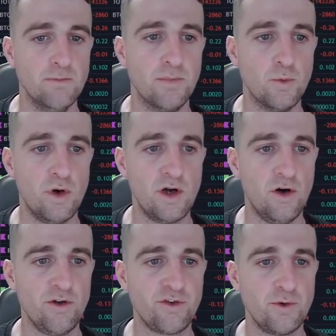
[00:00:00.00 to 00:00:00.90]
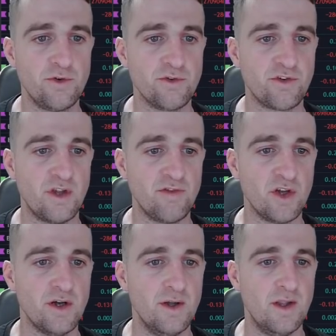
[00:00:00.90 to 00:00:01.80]
But what it also does give
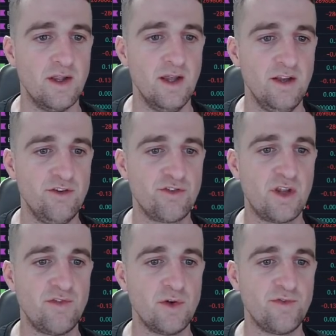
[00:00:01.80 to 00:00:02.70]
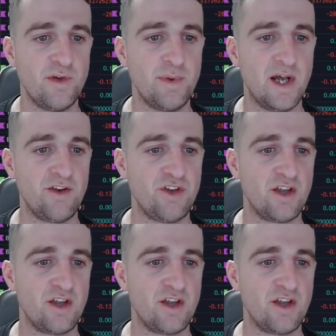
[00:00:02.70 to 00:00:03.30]
you, it does give you Fibonacci